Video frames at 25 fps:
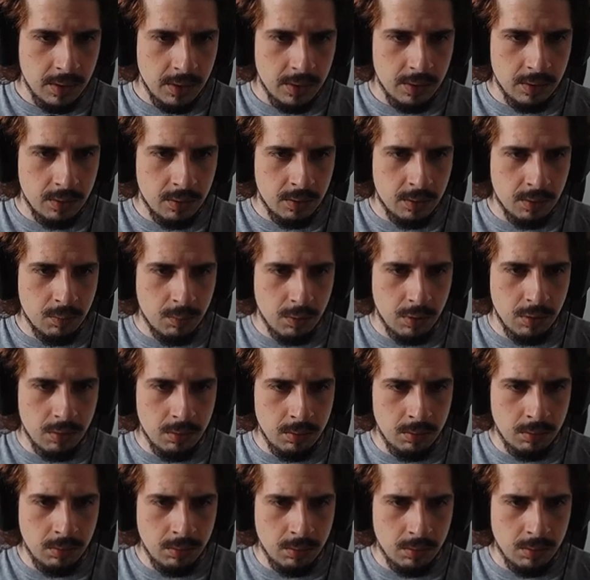Dog
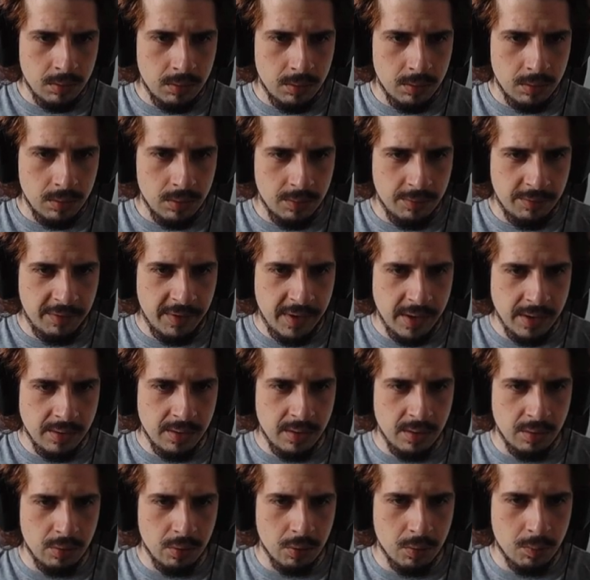bowl.
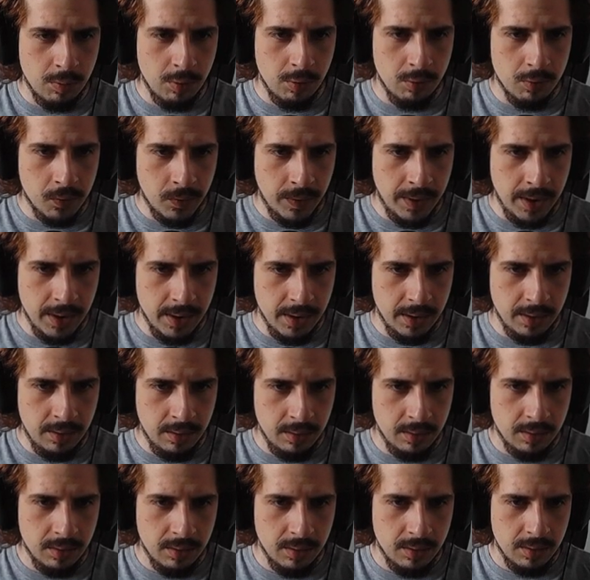Fancy dog bowl red
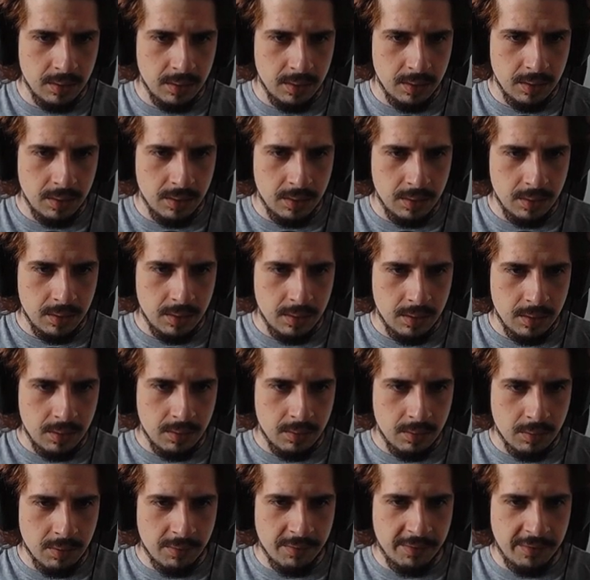
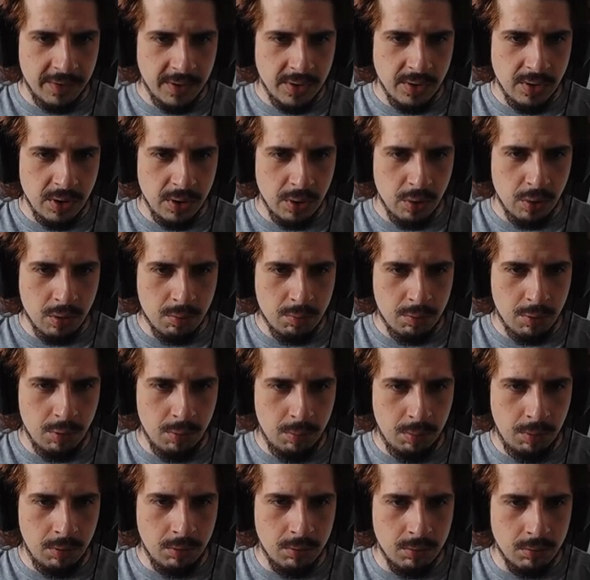or fancy dog ball
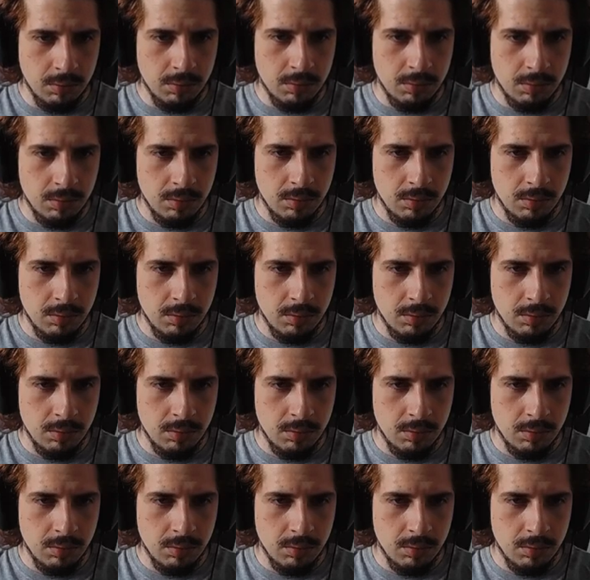blue.